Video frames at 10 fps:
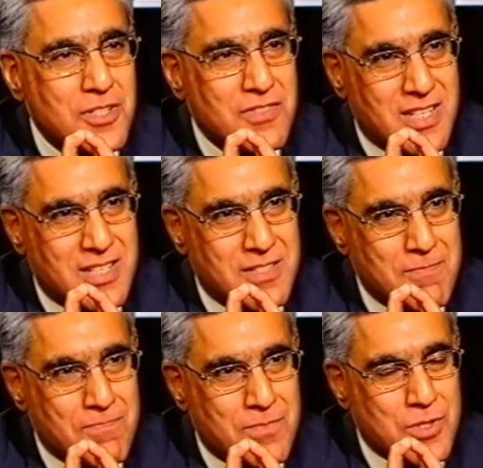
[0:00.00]
Soro, says
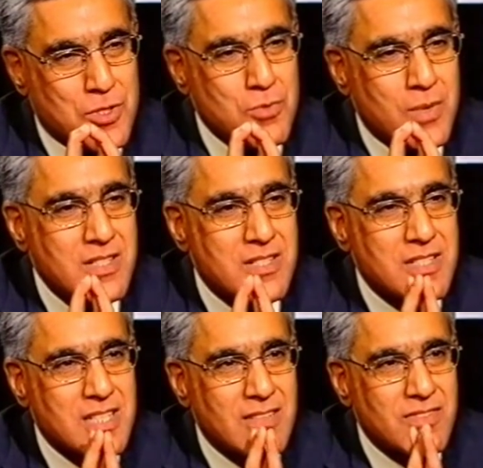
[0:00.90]
that you once
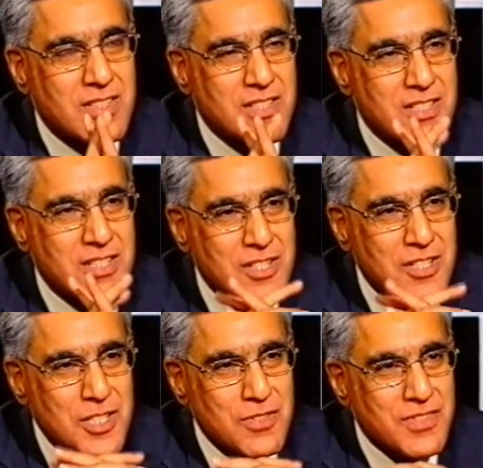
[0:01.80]
discovered the
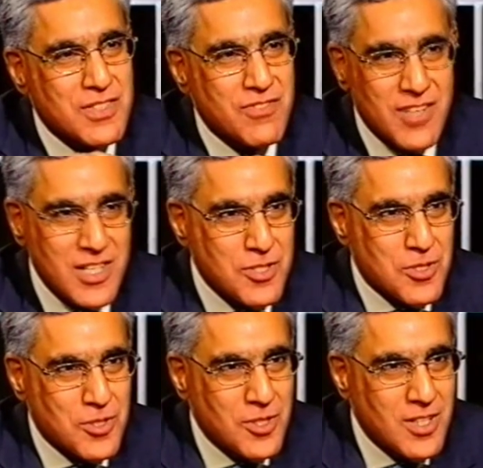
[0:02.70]
secret of his
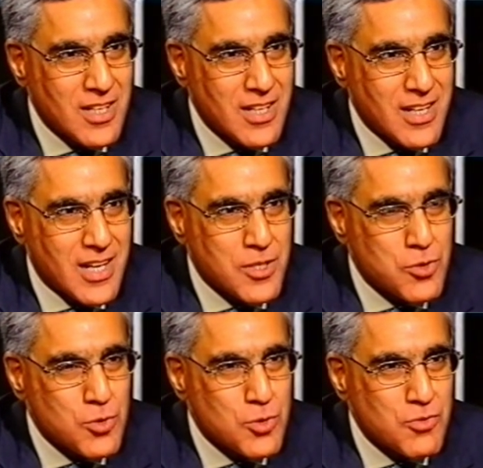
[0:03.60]
front door and
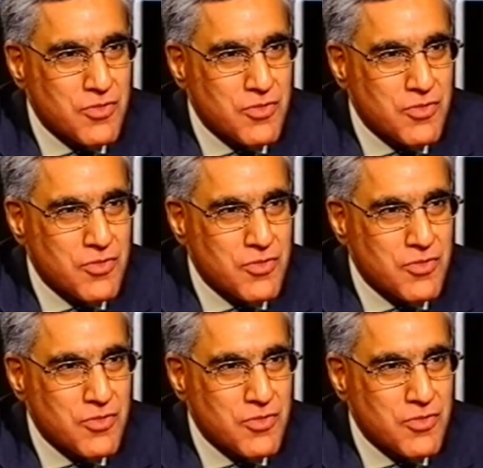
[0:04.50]
took